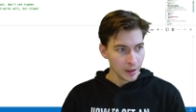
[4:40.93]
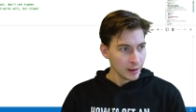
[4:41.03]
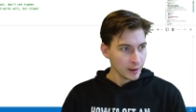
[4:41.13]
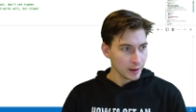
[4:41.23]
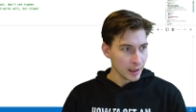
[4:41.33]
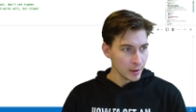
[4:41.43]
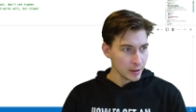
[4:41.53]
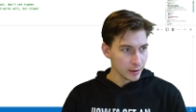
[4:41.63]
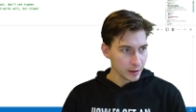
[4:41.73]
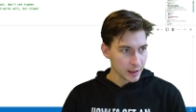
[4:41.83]

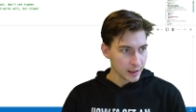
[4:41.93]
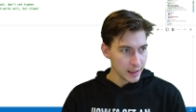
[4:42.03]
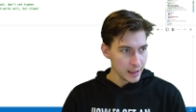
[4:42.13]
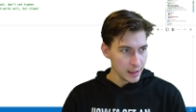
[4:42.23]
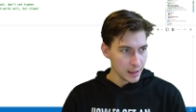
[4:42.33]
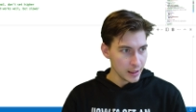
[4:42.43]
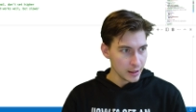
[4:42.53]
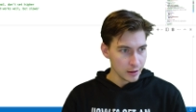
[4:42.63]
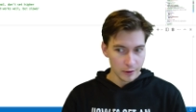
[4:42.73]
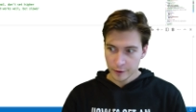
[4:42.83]
Llama.c is
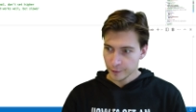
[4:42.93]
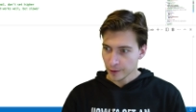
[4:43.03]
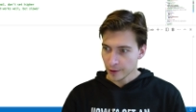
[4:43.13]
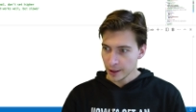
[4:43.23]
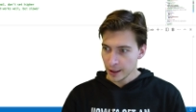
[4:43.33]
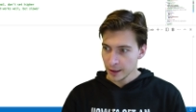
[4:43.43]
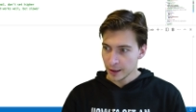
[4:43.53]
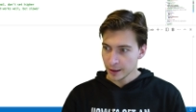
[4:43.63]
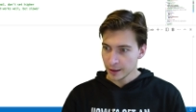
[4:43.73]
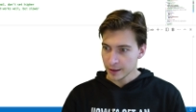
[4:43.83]
used for running the